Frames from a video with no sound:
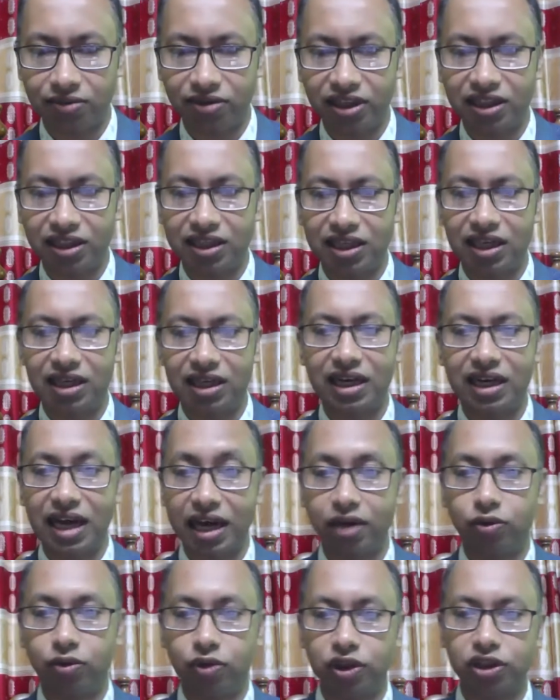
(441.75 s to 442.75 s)
with their
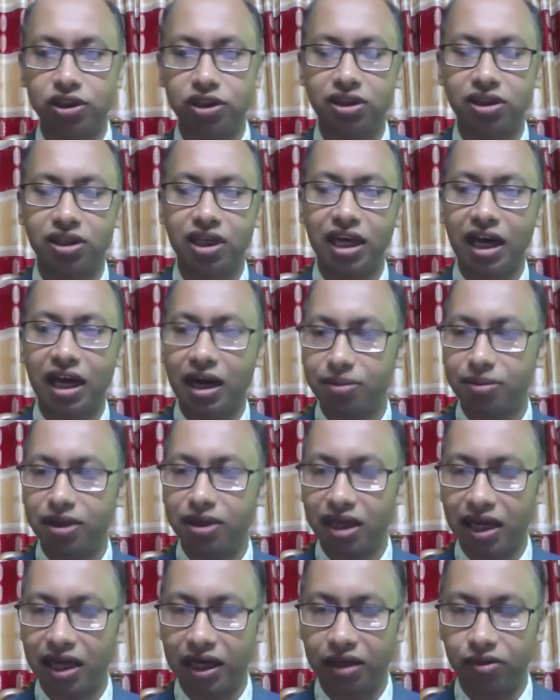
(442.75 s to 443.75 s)
language,
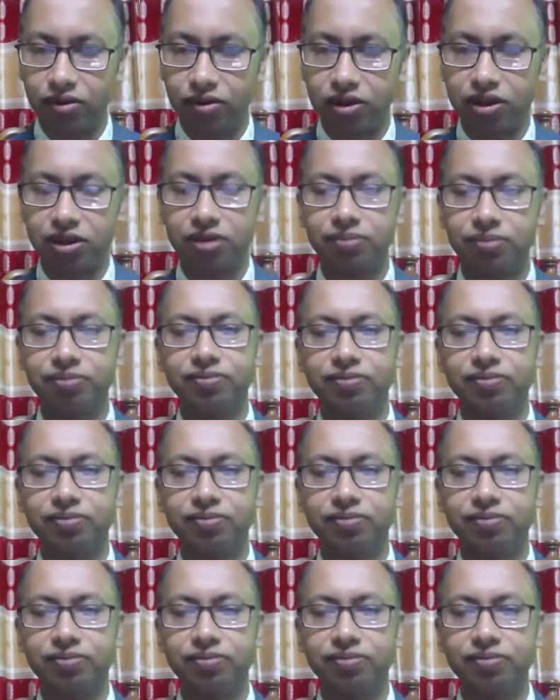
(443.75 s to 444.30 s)
Arabic language.